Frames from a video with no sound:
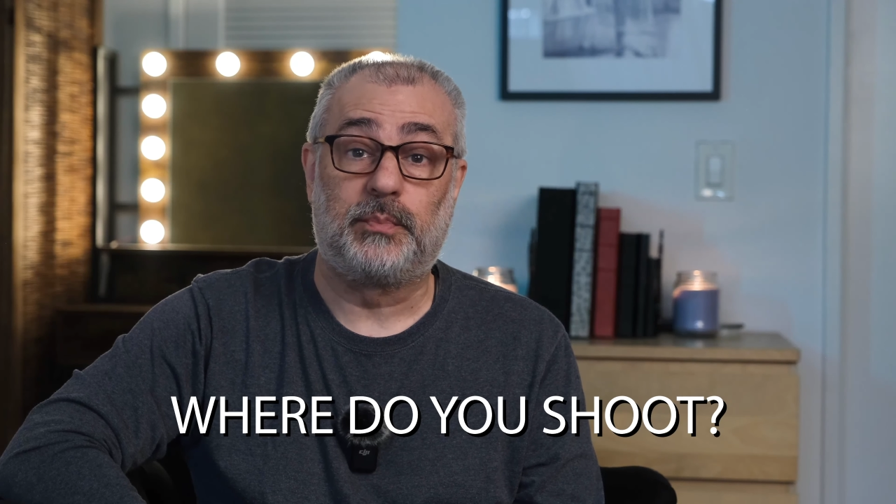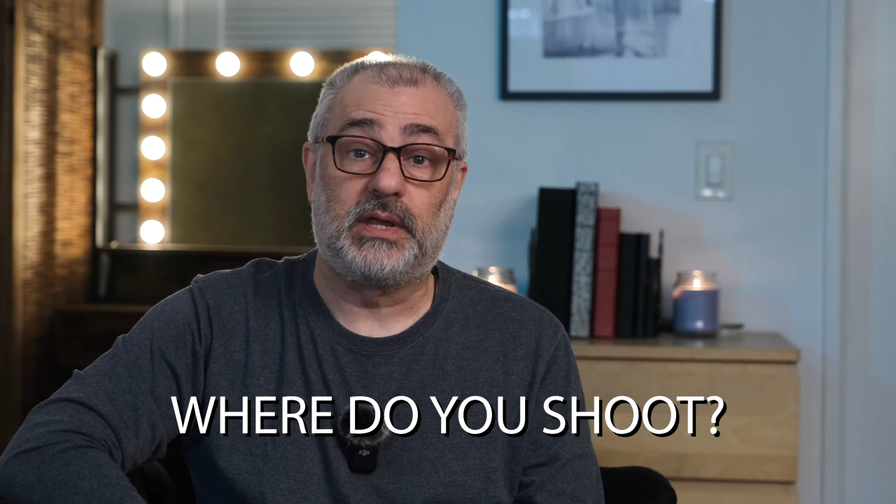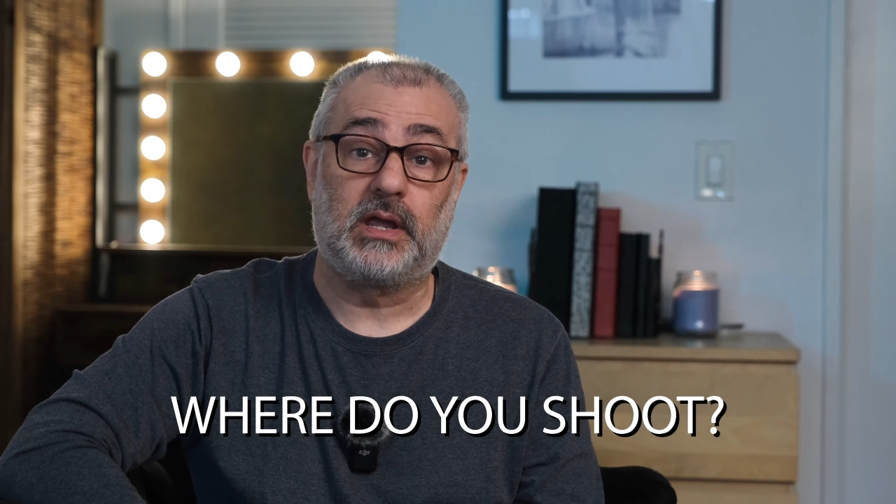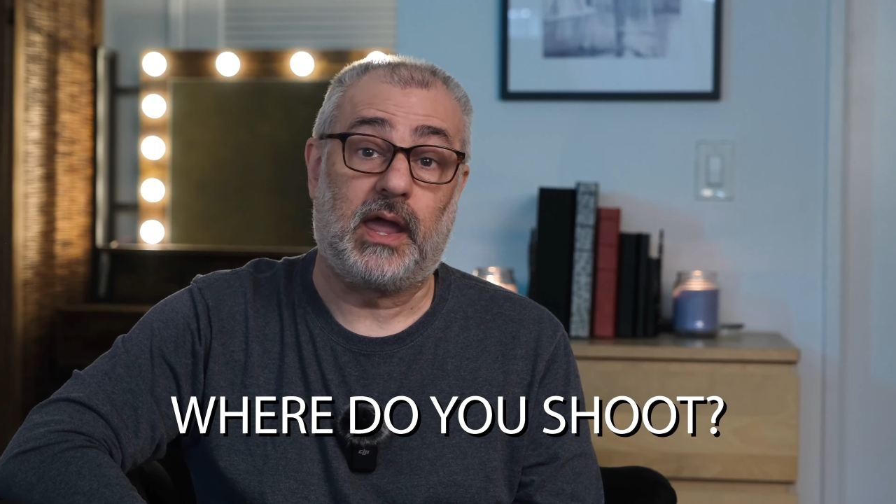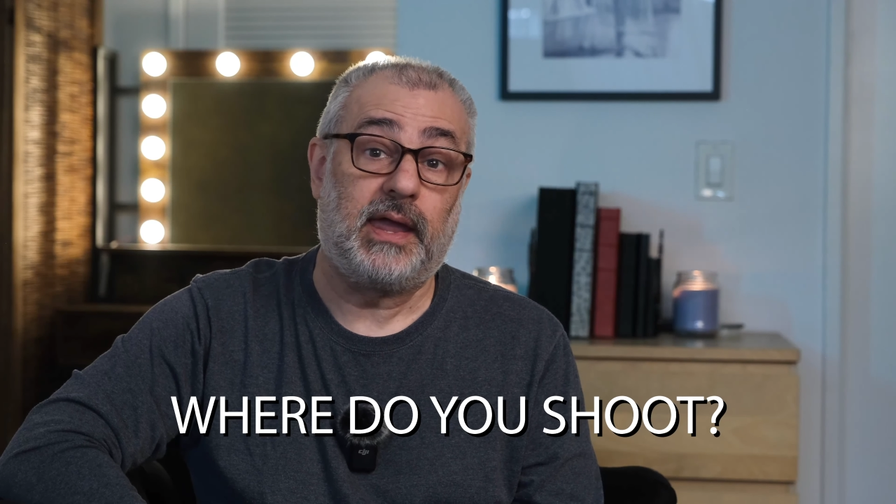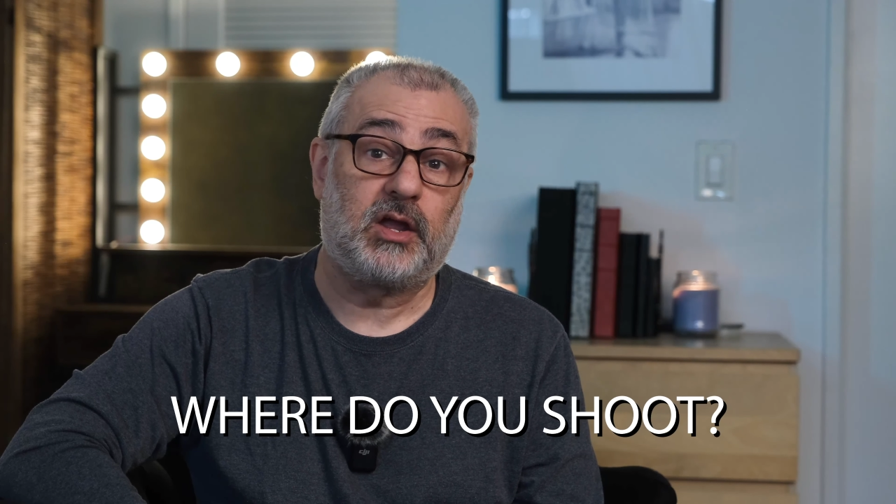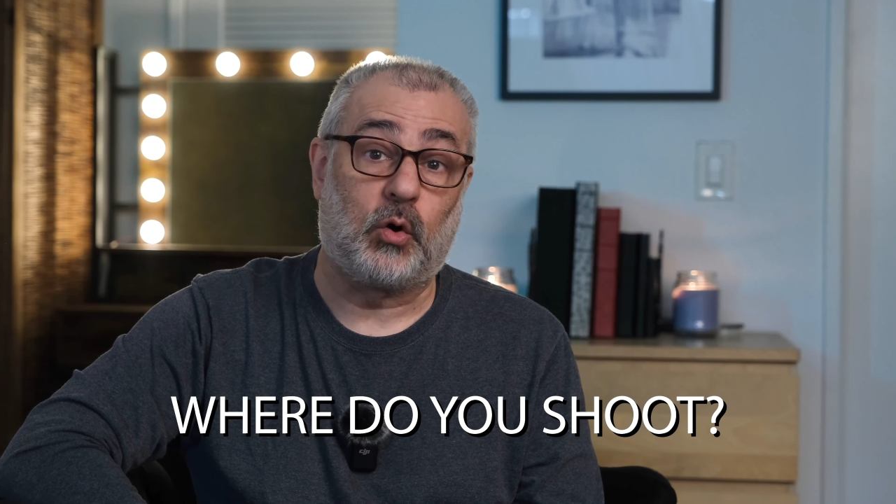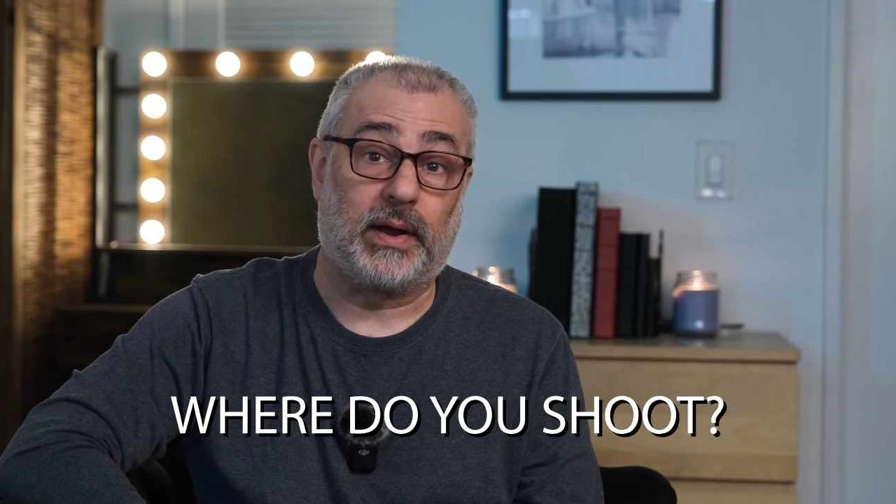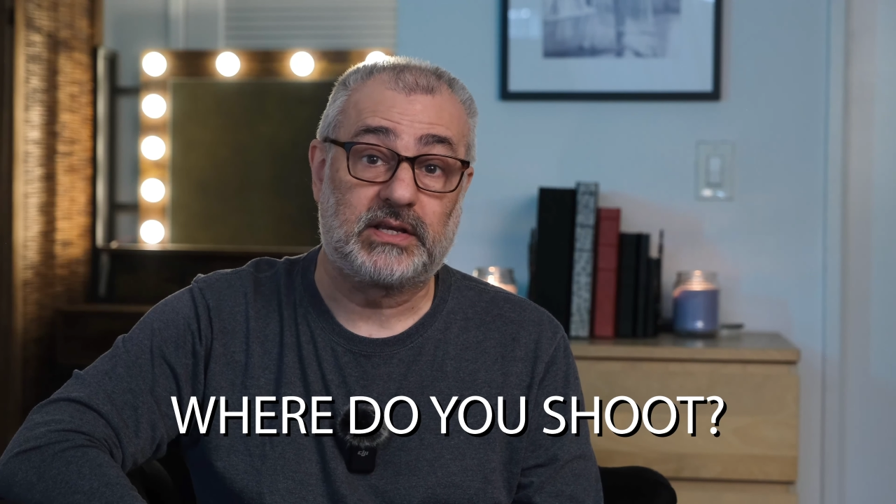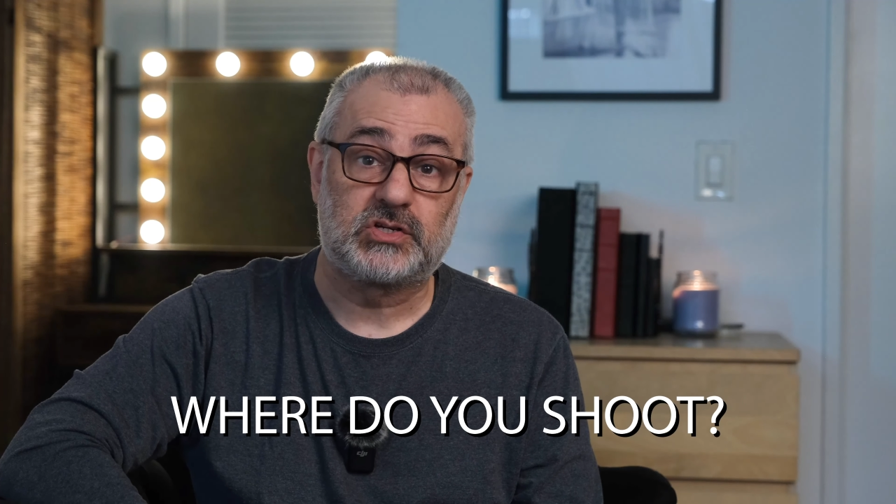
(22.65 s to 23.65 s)
be a
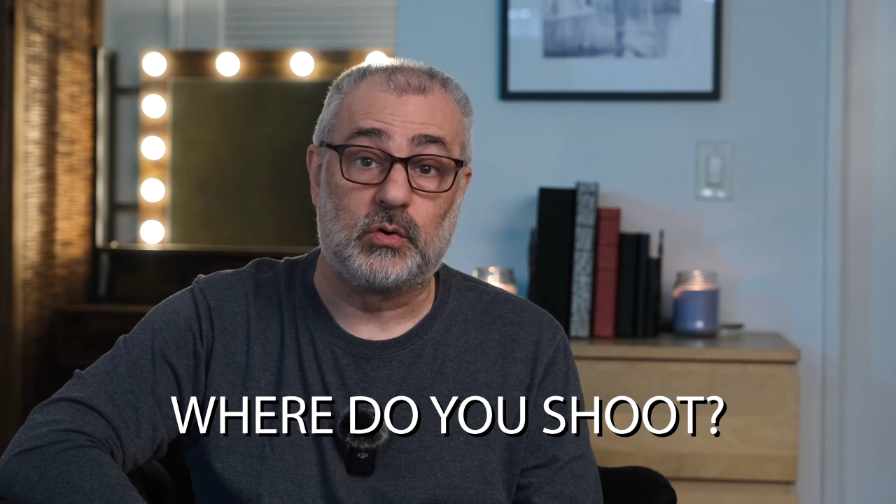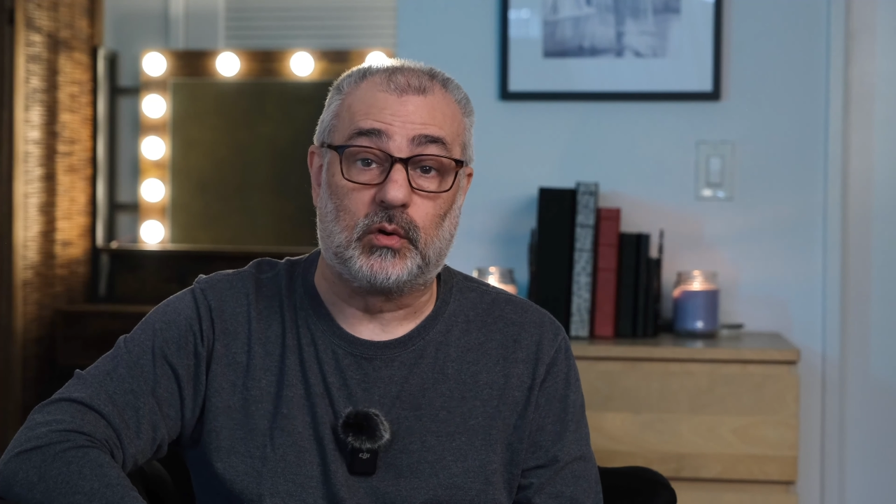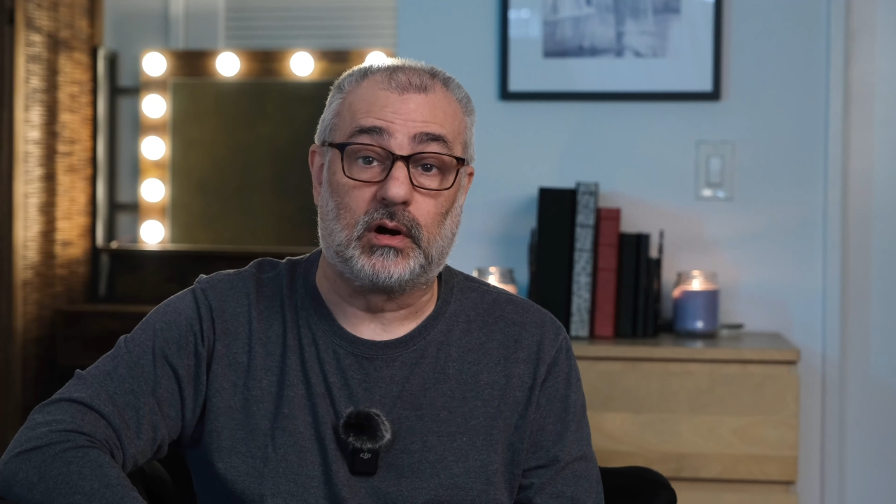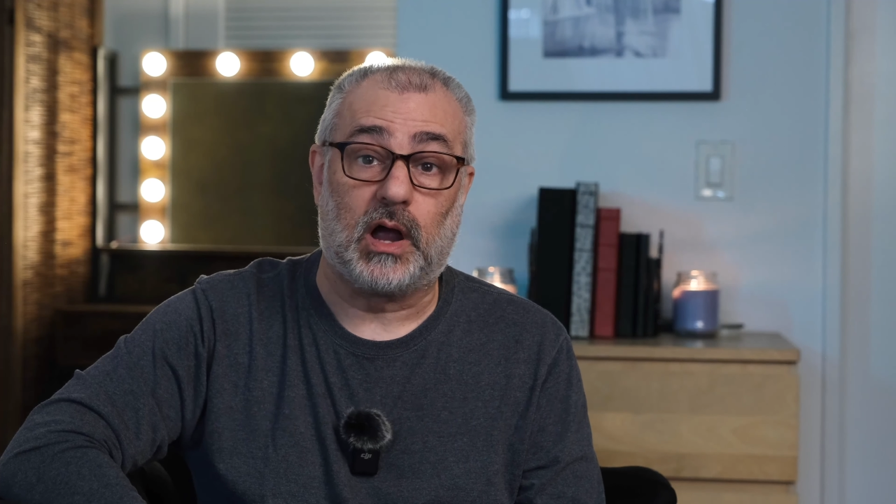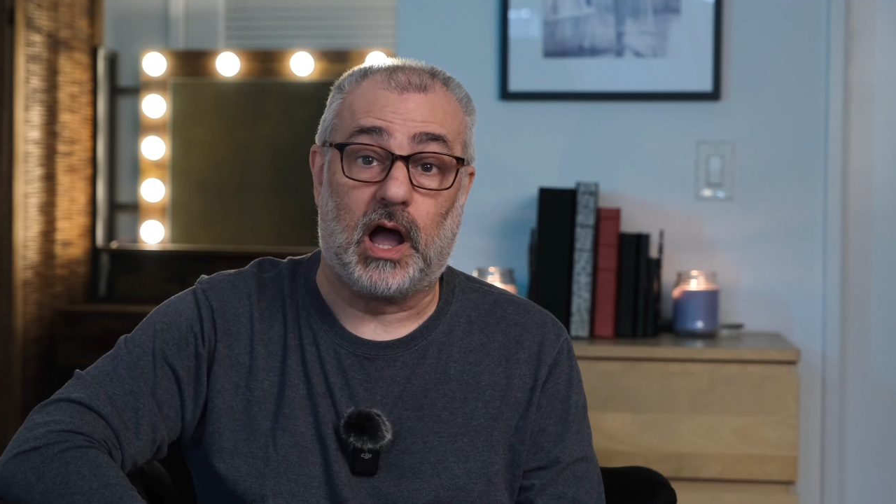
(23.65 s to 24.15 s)
quick tour